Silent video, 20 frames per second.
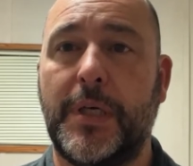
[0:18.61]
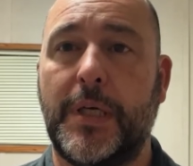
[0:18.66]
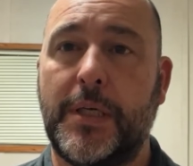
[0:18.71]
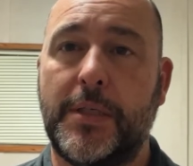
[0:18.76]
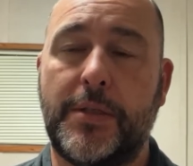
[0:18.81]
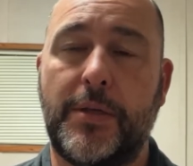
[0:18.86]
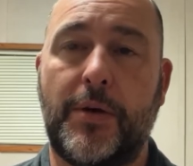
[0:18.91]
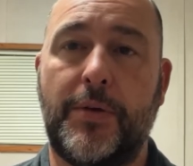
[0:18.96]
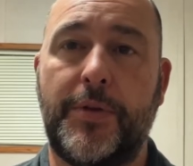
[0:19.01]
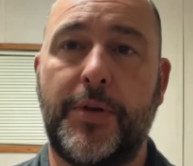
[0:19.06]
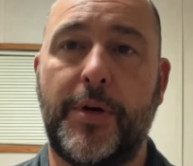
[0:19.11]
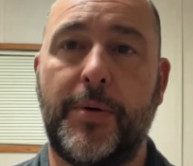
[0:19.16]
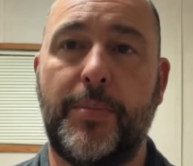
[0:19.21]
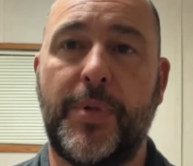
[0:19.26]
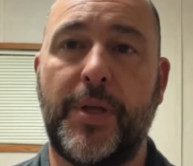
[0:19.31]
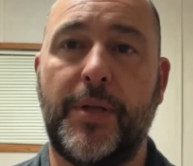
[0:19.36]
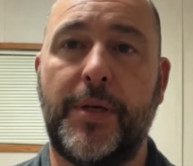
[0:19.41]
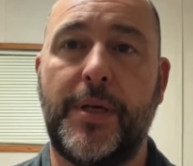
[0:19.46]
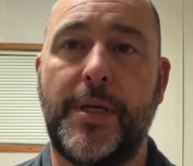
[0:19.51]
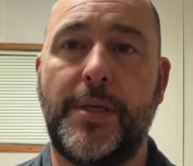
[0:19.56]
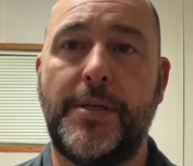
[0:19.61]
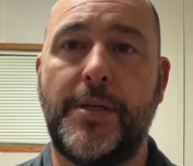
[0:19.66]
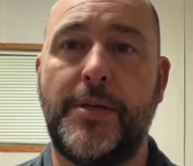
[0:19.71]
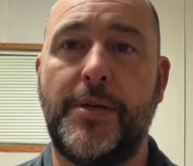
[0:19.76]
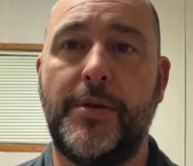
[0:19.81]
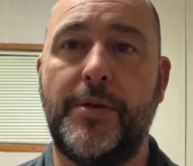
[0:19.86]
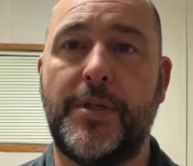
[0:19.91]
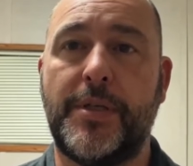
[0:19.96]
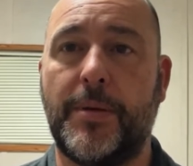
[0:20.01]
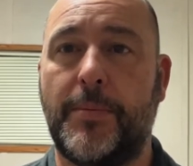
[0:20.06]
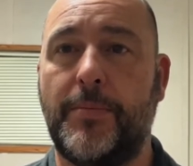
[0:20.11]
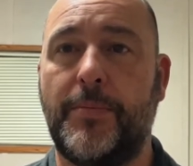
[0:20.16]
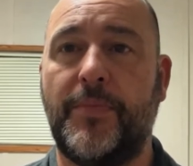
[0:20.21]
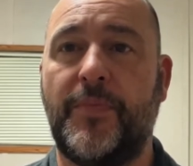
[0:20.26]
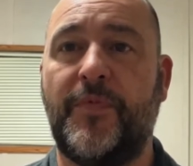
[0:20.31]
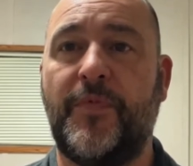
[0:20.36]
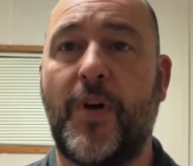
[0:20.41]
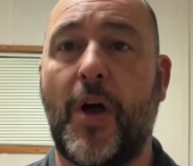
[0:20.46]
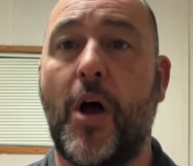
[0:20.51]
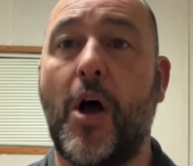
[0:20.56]
so their ability to do some
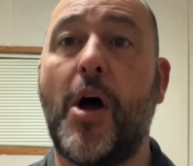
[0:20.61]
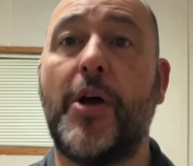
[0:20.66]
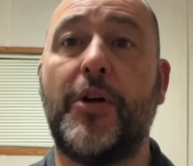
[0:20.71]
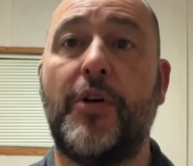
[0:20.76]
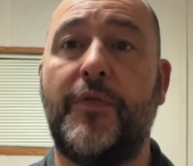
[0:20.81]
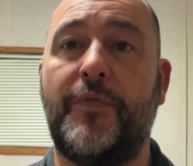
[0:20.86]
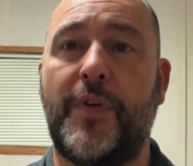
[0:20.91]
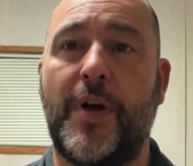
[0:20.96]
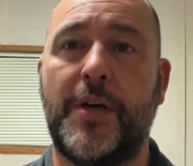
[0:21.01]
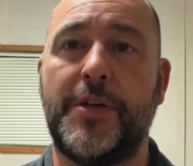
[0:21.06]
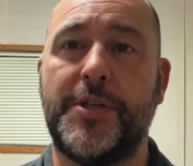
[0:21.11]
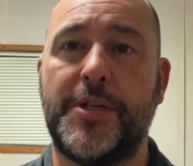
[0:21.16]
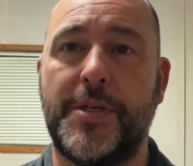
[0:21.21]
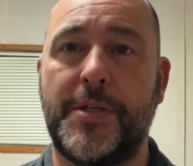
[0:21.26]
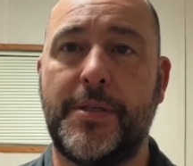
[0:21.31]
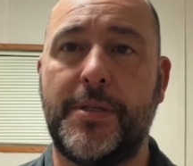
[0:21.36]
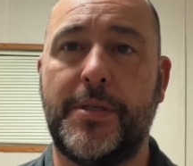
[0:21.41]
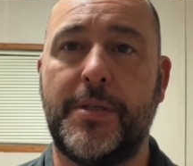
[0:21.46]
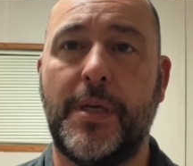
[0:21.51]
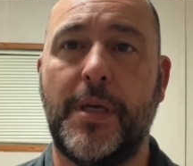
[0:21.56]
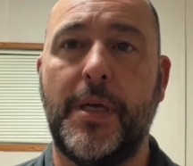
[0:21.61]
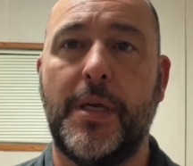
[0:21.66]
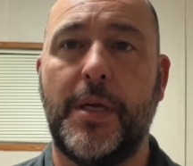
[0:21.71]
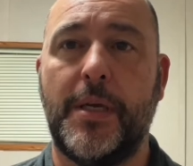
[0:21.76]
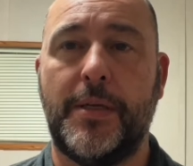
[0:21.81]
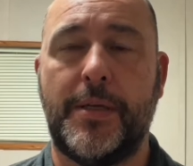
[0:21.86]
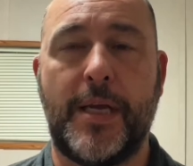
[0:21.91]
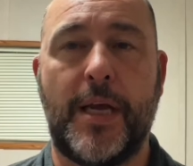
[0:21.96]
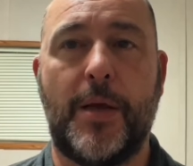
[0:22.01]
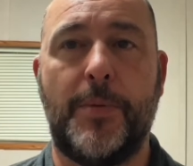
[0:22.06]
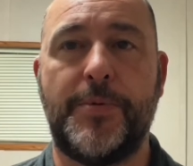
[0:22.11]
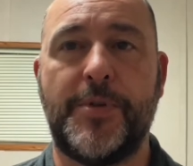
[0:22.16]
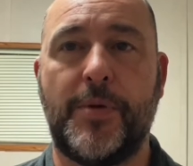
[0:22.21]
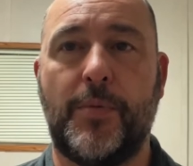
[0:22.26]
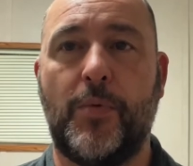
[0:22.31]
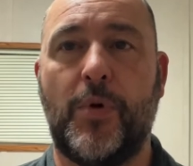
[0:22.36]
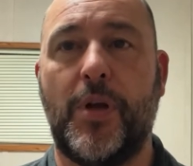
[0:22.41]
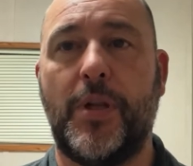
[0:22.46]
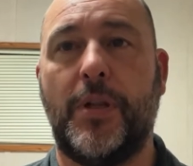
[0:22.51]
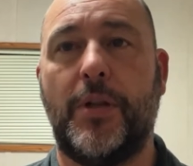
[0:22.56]
auto functions to help
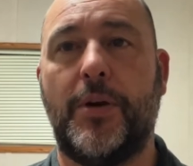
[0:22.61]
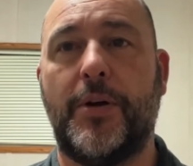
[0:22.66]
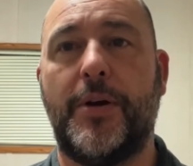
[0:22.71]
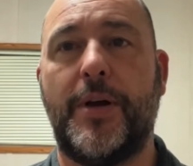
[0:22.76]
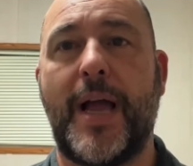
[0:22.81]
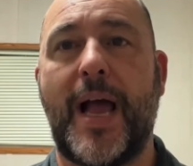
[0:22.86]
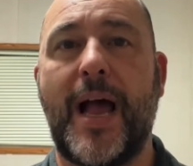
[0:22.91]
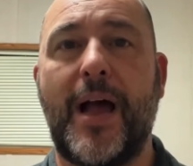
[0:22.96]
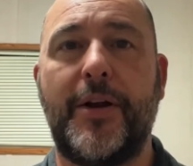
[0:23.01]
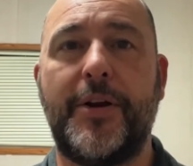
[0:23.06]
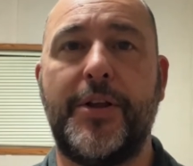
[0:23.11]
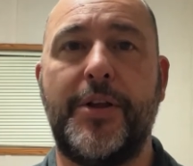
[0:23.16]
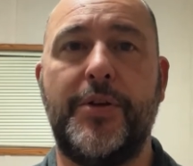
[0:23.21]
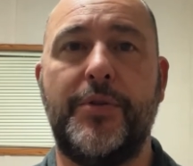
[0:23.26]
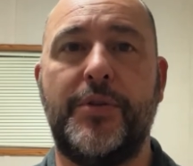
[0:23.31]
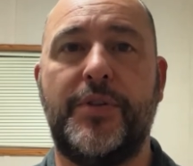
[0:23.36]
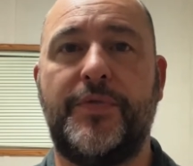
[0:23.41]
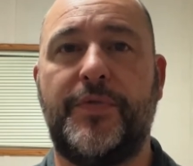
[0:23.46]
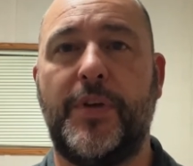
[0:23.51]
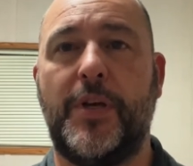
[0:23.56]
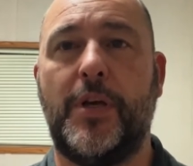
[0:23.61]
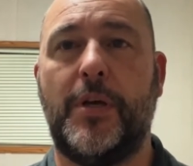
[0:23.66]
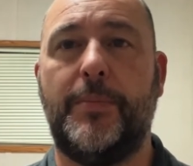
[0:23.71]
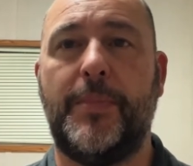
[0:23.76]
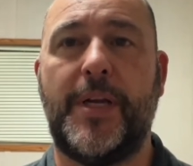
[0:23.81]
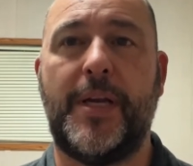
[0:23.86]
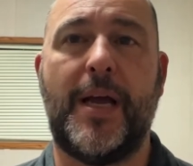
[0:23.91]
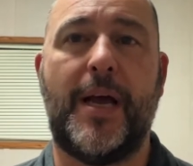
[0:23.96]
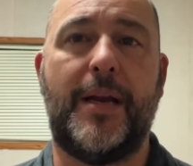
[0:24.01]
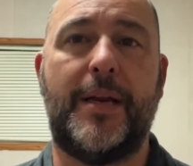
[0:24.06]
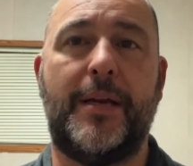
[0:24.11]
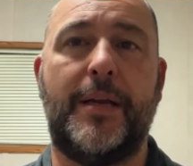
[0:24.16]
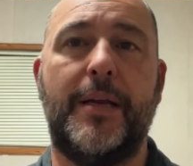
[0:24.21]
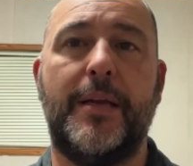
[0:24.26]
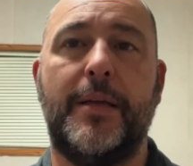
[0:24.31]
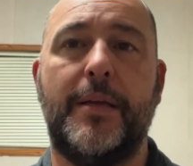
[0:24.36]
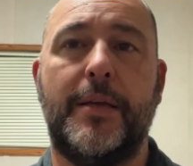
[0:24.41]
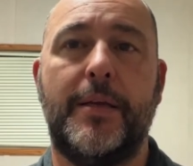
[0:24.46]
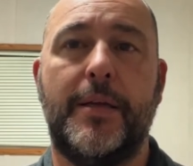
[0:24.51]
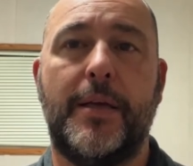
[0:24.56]
someone learn how to use film and how to
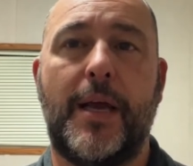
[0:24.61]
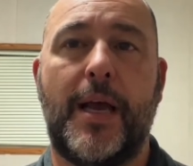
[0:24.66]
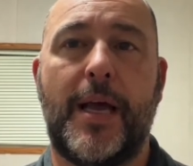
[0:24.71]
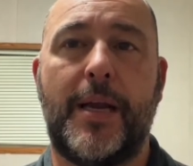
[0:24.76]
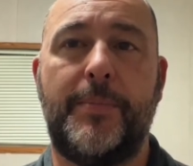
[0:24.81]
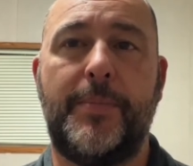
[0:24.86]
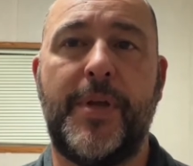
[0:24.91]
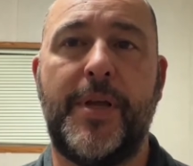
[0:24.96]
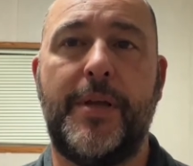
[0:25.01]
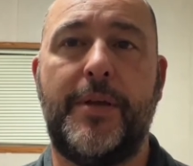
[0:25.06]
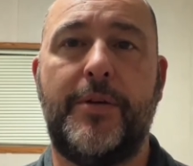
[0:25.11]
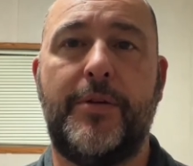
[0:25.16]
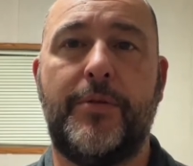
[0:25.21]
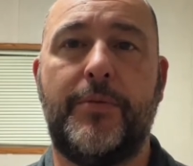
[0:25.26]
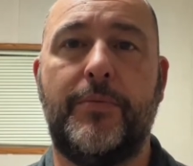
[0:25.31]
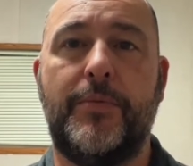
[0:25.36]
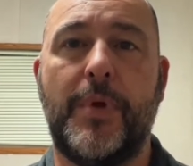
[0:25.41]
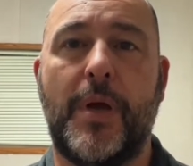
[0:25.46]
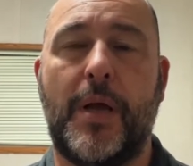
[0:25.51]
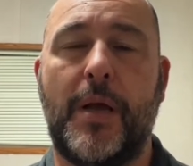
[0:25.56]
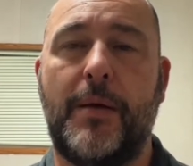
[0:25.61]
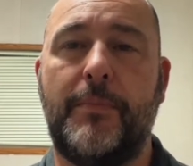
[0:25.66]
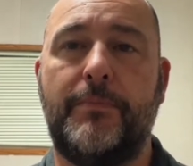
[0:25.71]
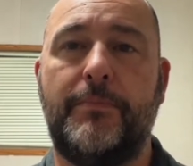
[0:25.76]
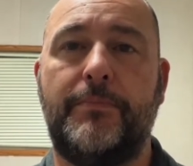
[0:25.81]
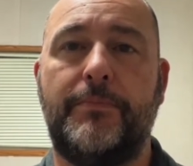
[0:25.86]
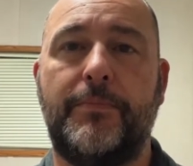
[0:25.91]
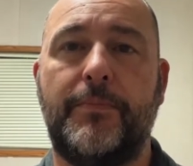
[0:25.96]
how to be um,